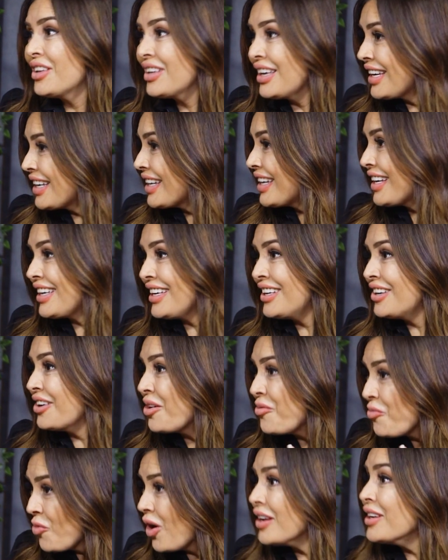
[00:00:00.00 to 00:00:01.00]
like, I
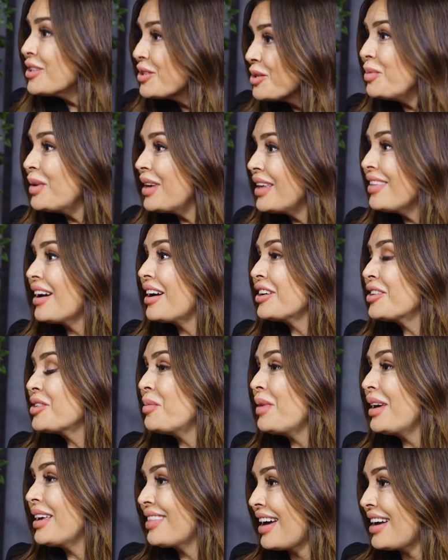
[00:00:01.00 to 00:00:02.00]
wanted to be there to
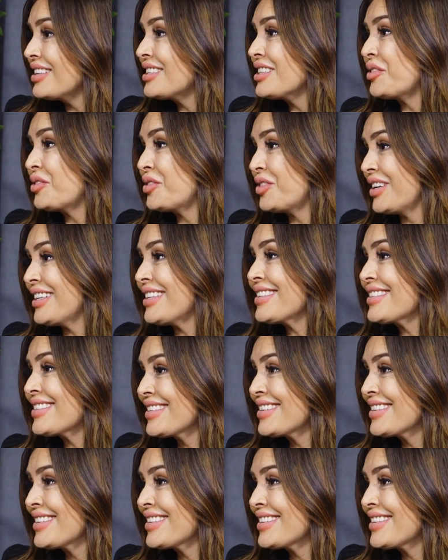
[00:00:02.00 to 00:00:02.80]
make that difference.